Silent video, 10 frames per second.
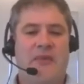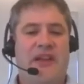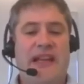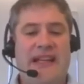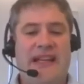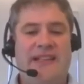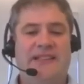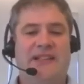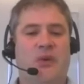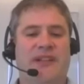I mean,
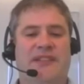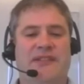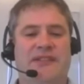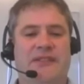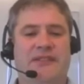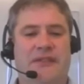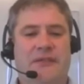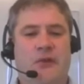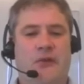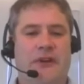it's a question that's on sort of
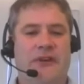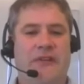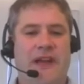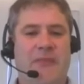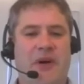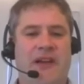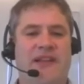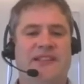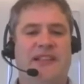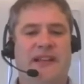forefront of their
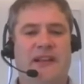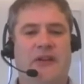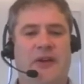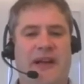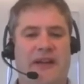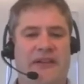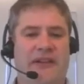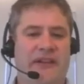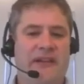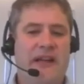mind. They're seeing a lot about
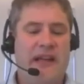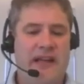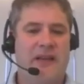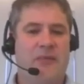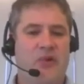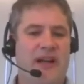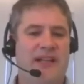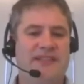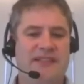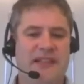it in the
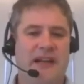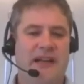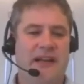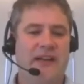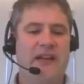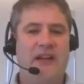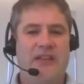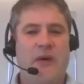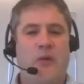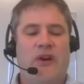press, and
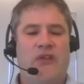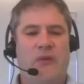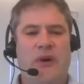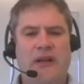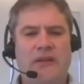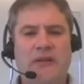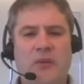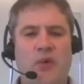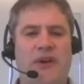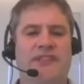they're wondering, well,
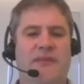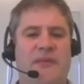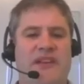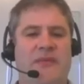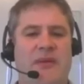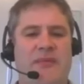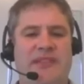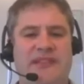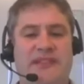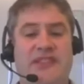what does it mean to my
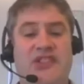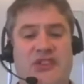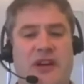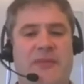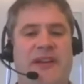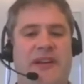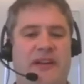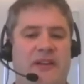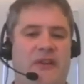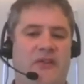business? Should I be
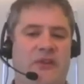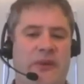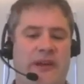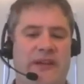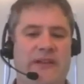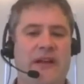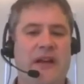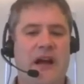getting involved with it?